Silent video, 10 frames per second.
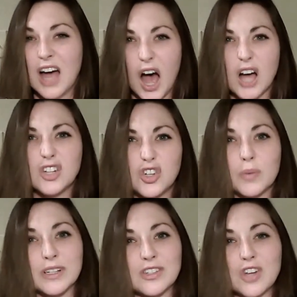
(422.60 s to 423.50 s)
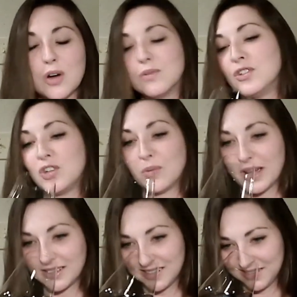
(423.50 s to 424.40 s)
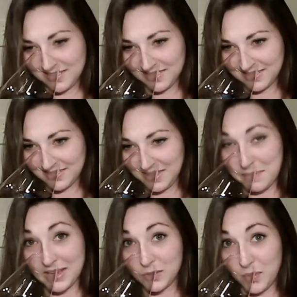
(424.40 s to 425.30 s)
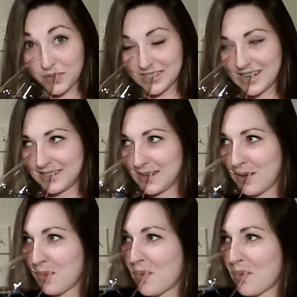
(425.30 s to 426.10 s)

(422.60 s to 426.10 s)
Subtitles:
unctuous tone to it that makes me want to taste it.